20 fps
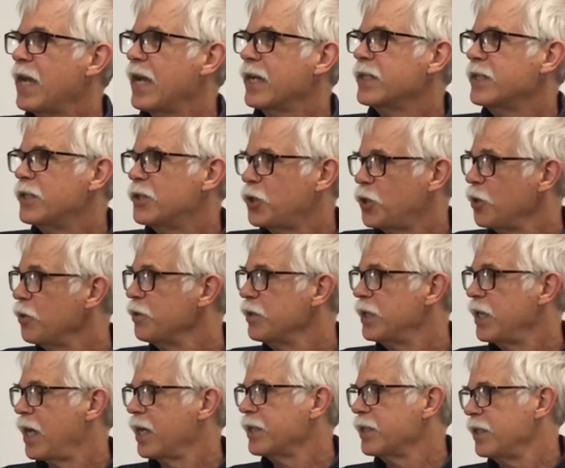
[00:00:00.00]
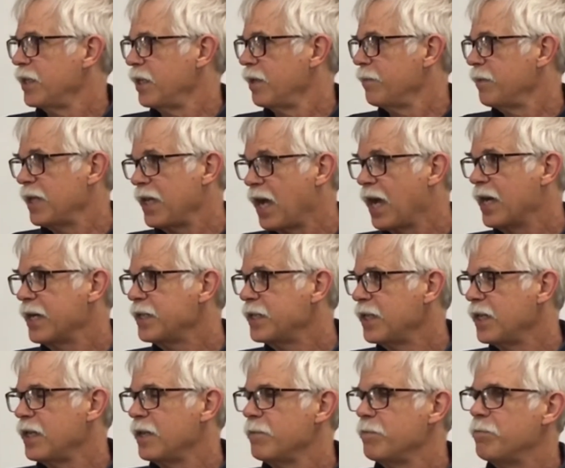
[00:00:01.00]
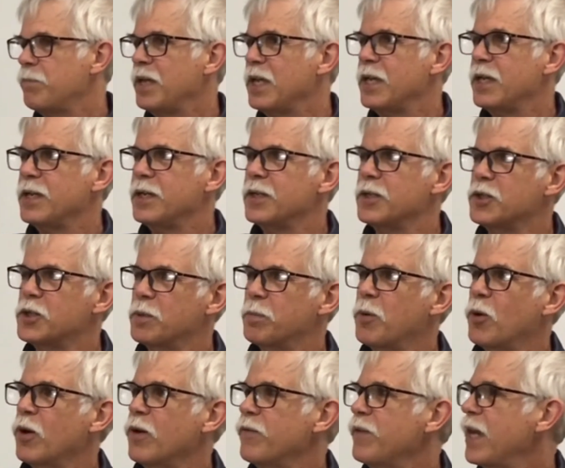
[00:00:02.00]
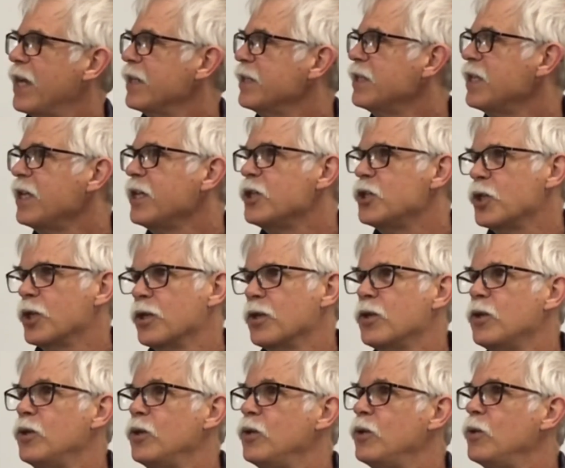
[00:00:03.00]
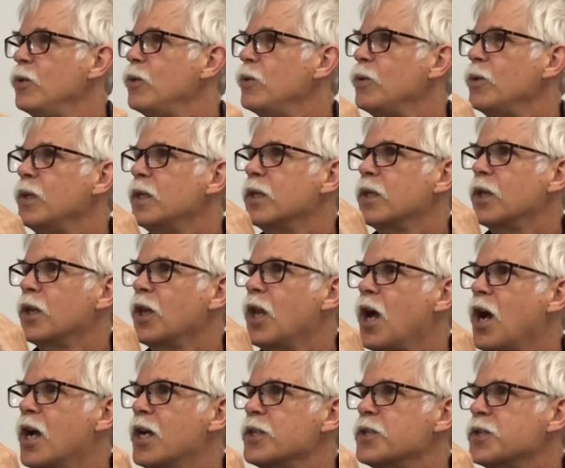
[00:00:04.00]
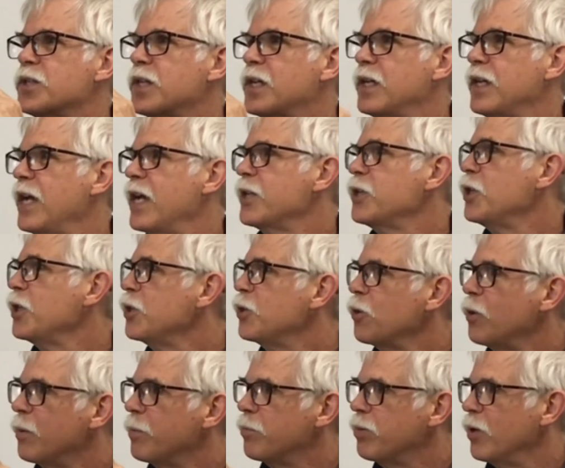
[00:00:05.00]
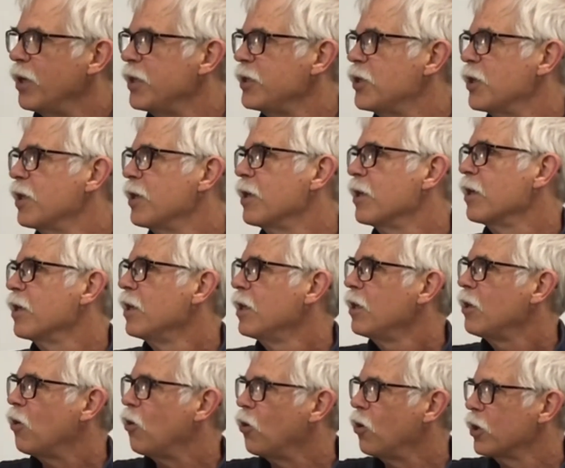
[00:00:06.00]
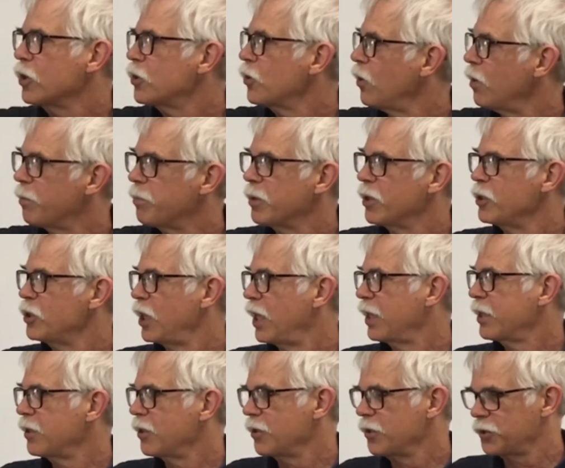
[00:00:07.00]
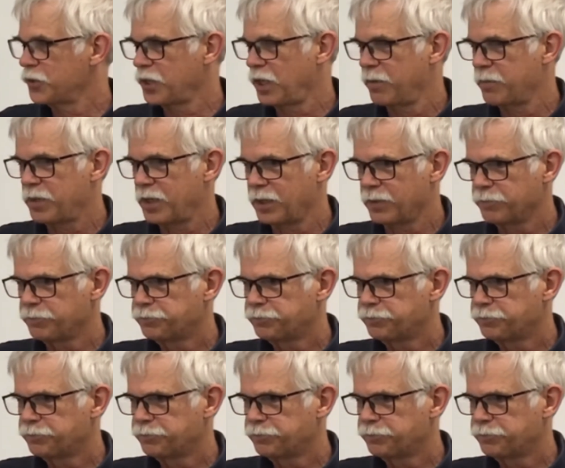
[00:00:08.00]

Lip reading: student tech team, the I-team, being in support of that teacher who lost connection to a printer or to a projector or something.